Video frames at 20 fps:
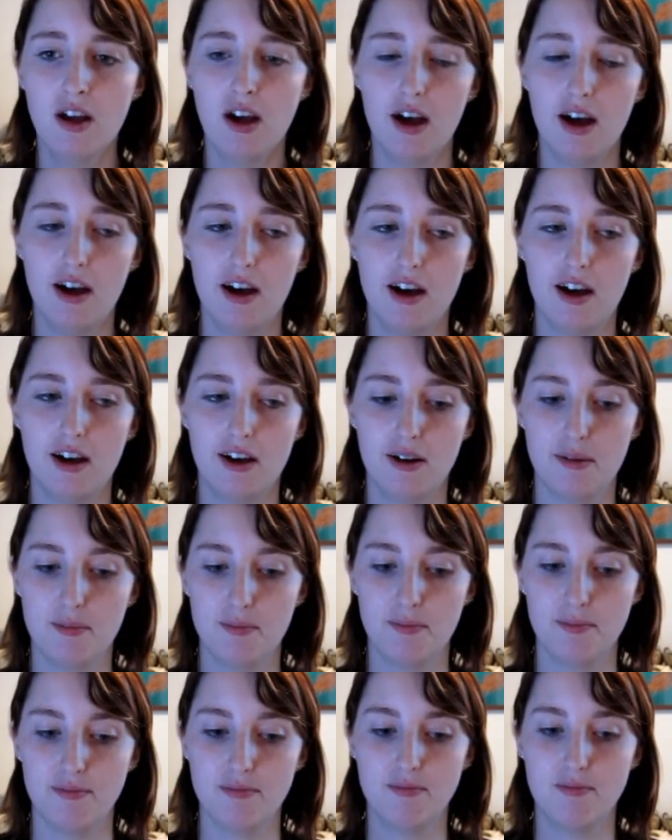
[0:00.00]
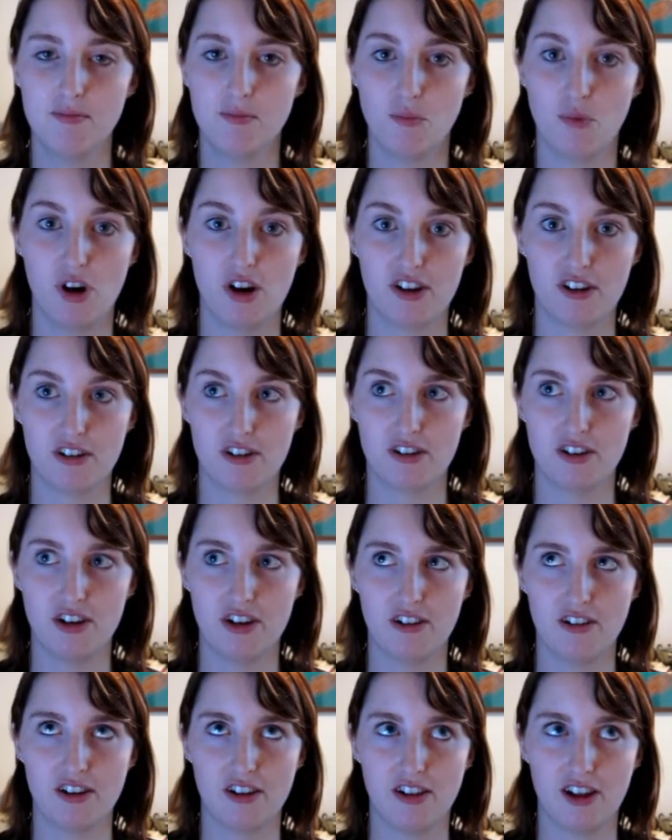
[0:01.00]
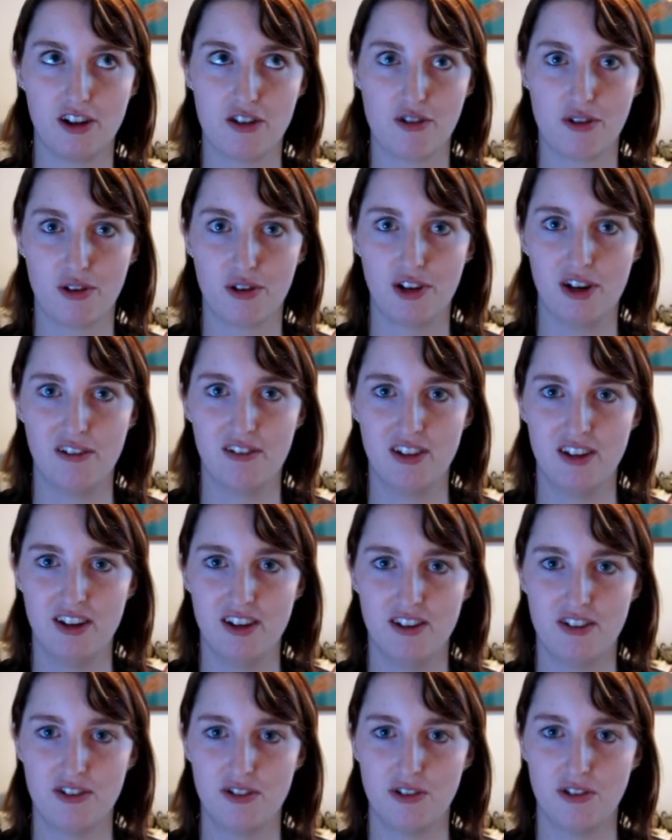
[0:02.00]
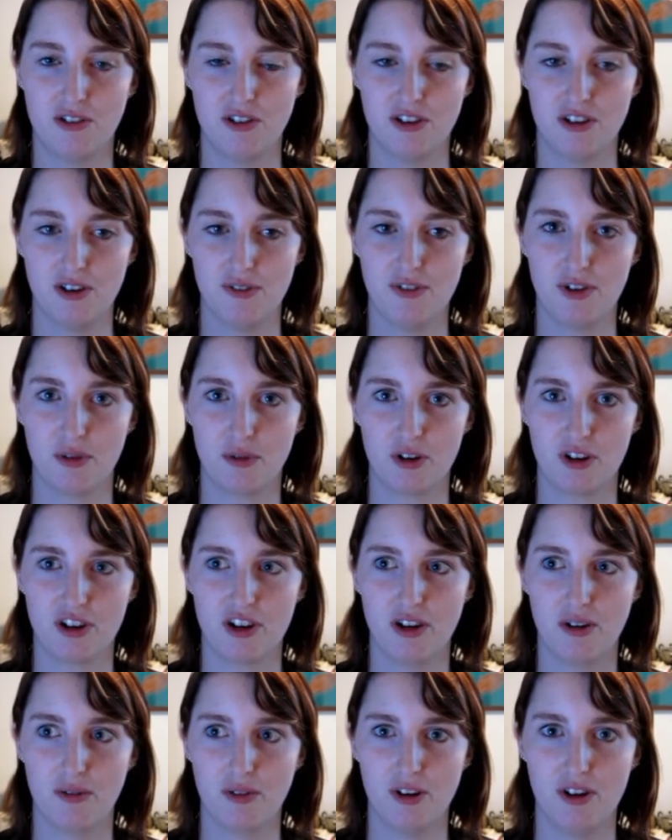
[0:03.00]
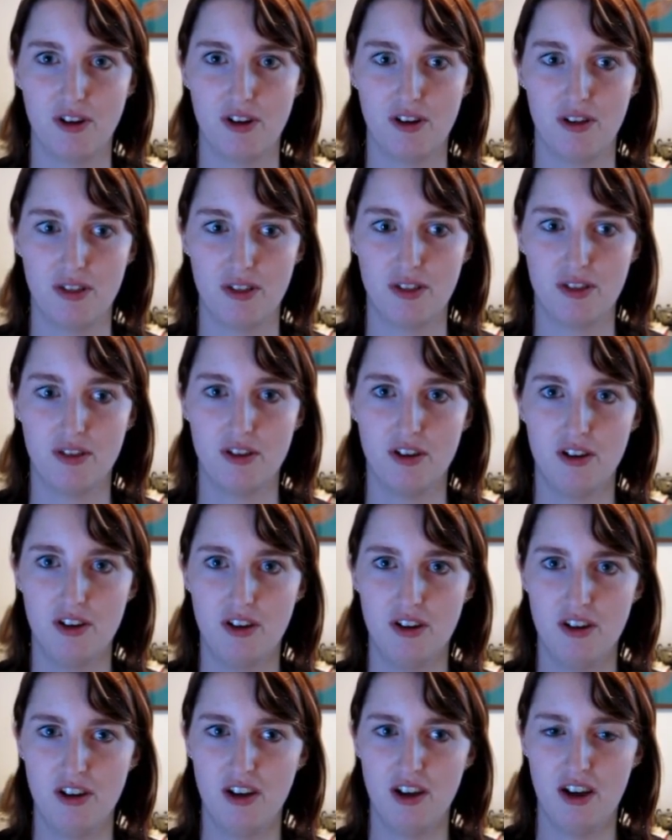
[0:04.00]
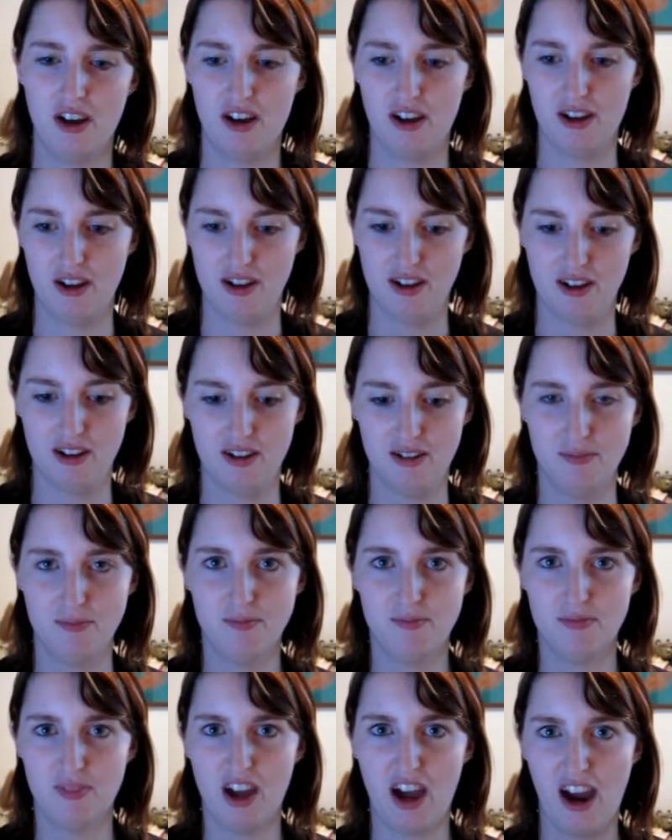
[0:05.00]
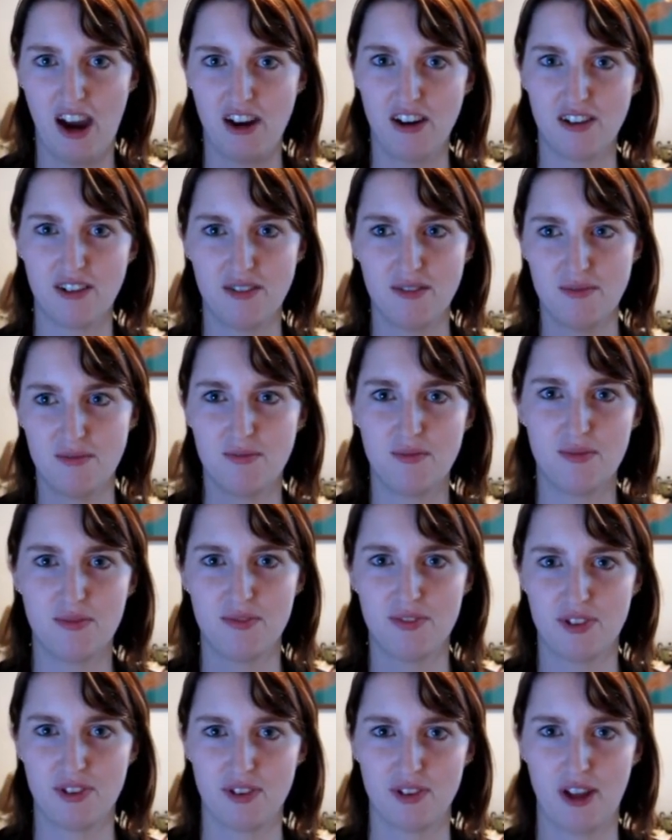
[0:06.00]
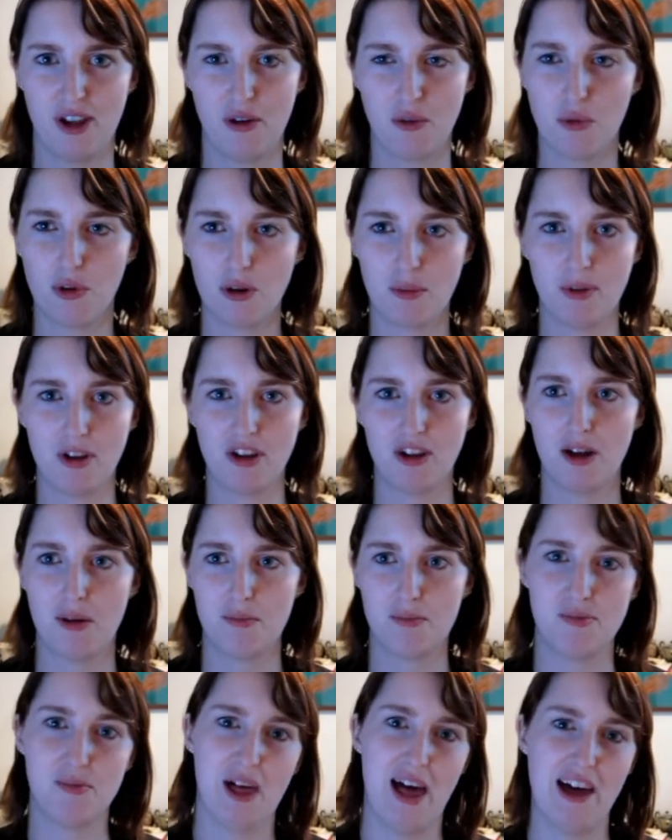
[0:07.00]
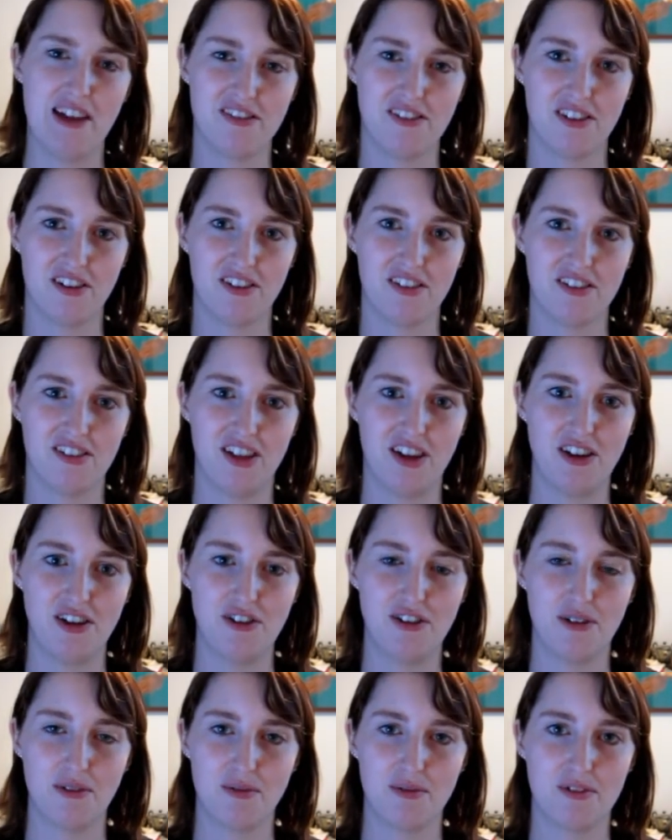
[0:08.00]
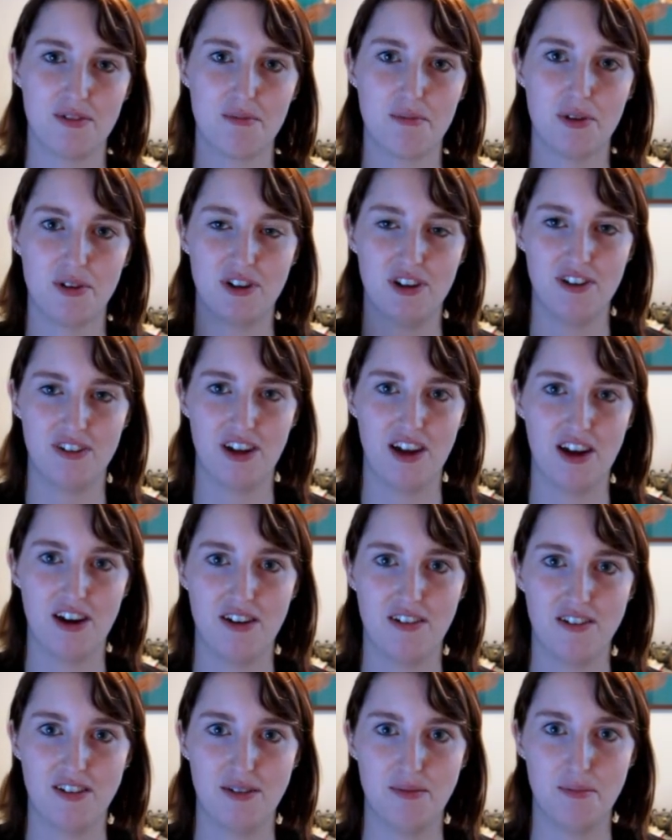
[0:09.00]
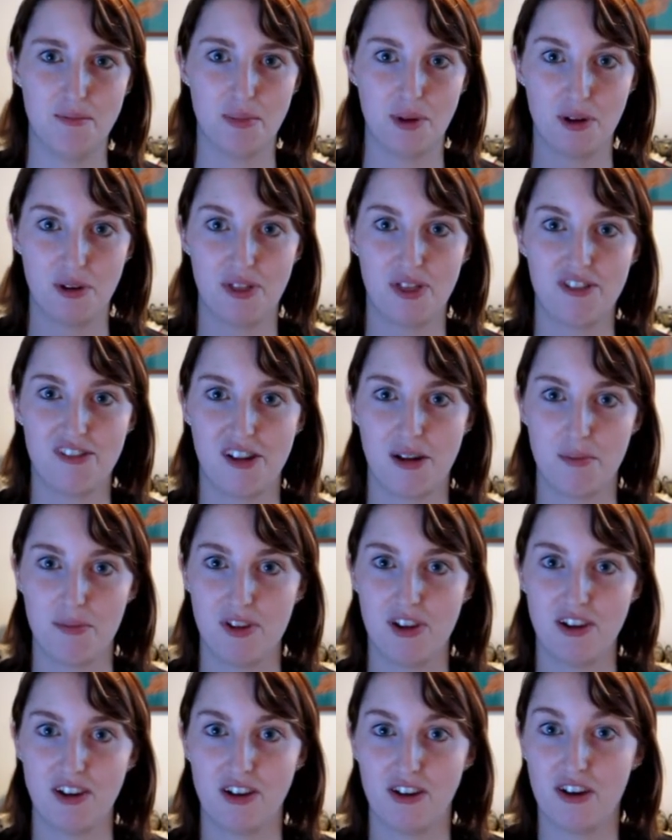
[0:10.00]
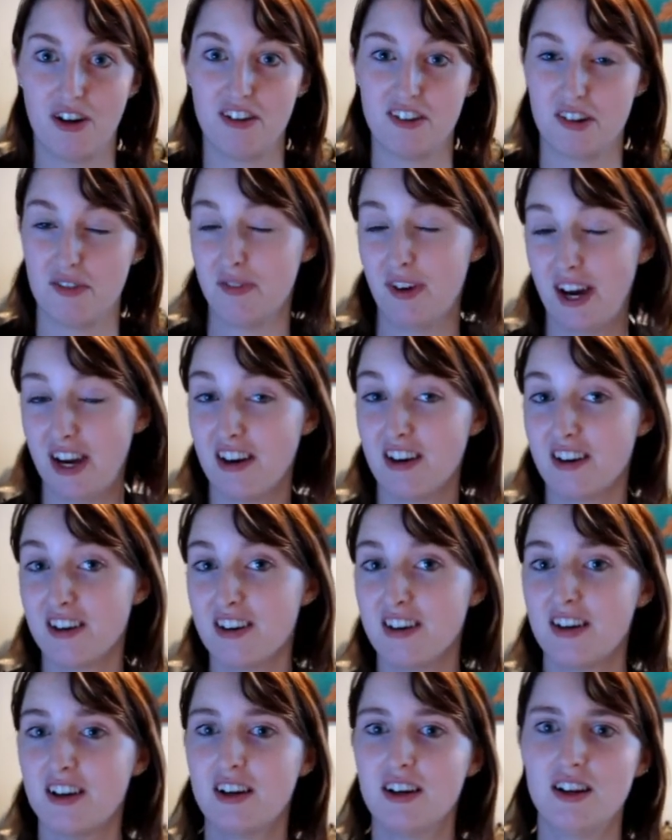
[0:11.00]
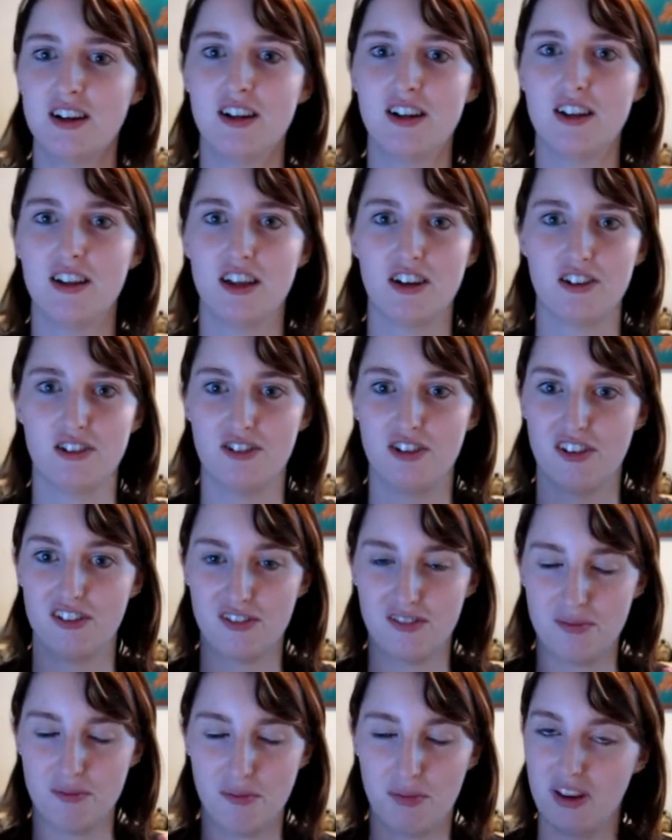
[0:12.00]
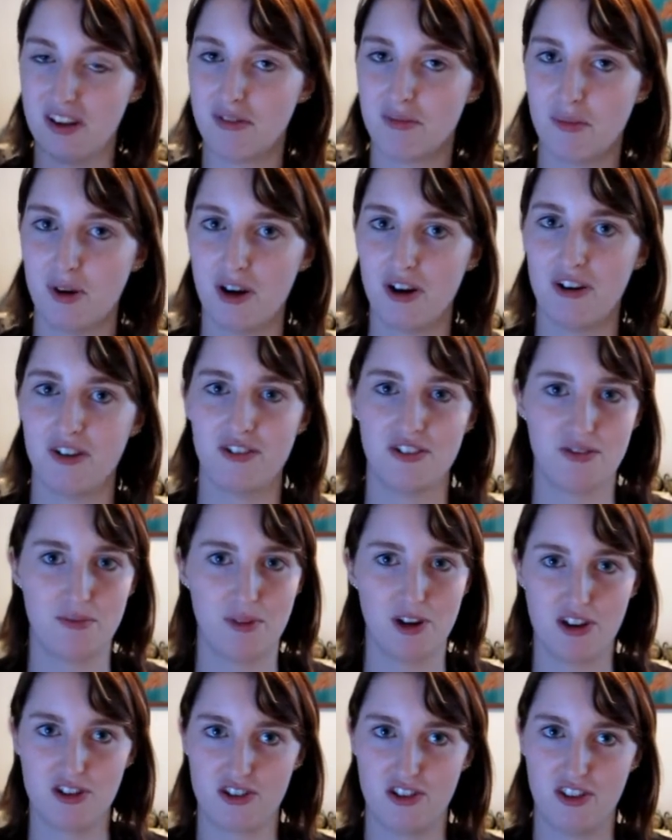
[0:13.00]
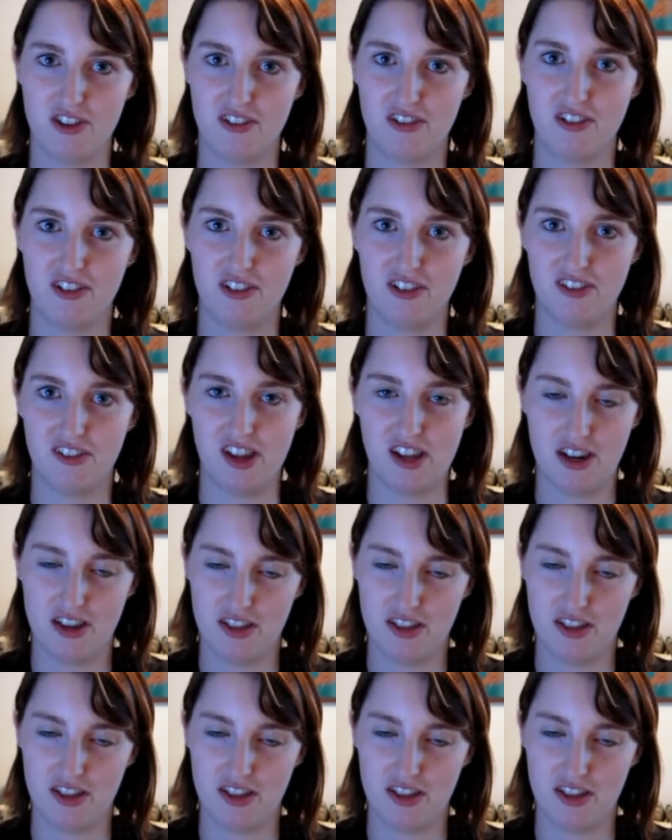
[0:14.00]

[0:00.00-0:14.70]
water near an electrical outlet, or if you're working with iron for like warming up plastics, that you don't put it down and burn something and cause a fire. Like, just be smart, make sure that there's